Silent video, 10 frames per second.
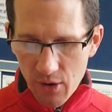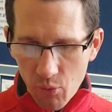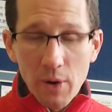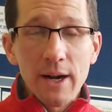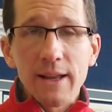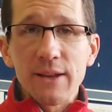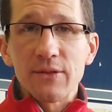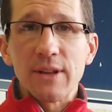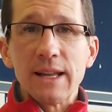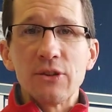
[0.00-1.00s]
what it
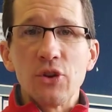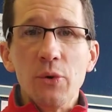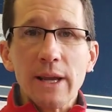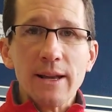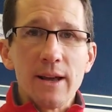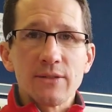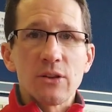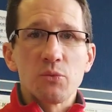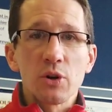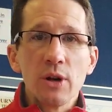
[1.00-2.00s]
is that he's doing in us as
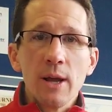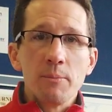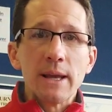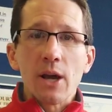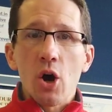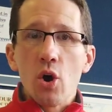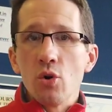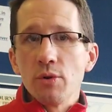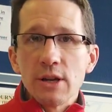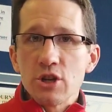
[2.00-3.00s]
we're being
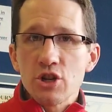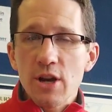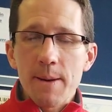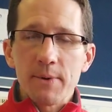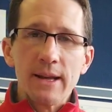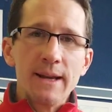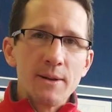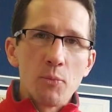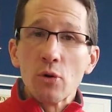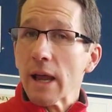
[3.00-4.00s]
honed and shaped
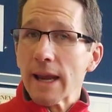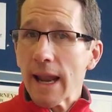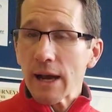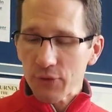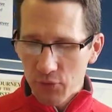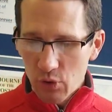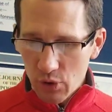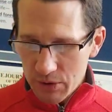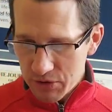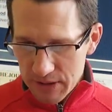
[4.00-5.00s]
more like an Acts 4
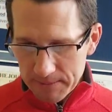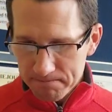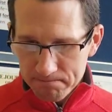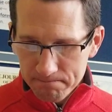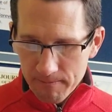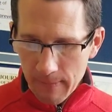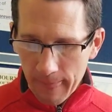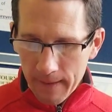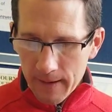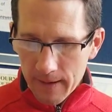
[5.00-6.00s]
Christian.
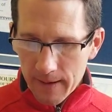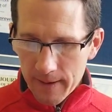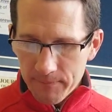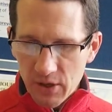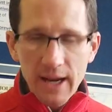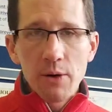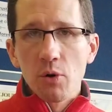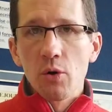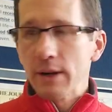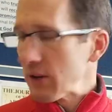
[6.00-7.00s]
Today, we're
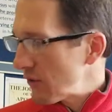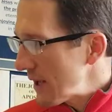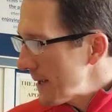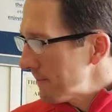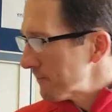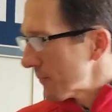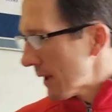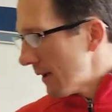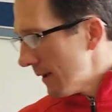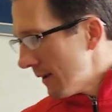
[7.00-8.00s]
going to see
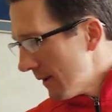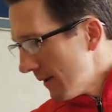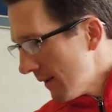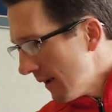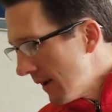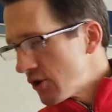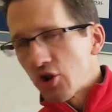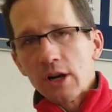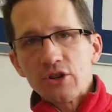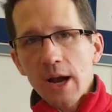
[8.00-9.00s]
in
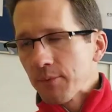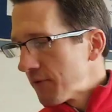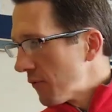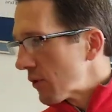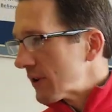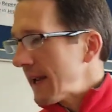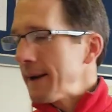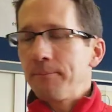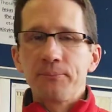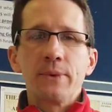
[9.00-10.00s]
John chapter
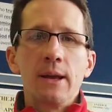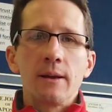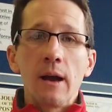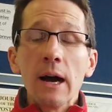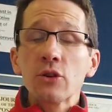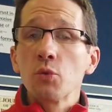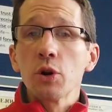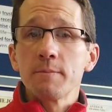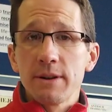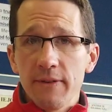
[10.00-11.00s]
14, God's
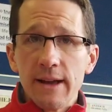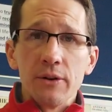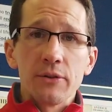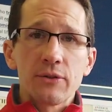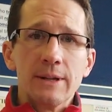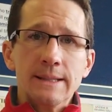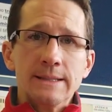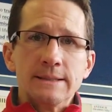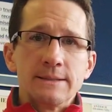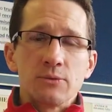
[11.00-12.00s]
word prevails.
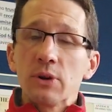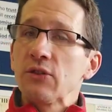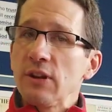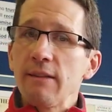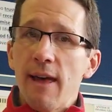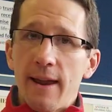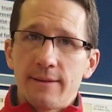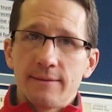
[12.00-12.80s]
We're going to see that.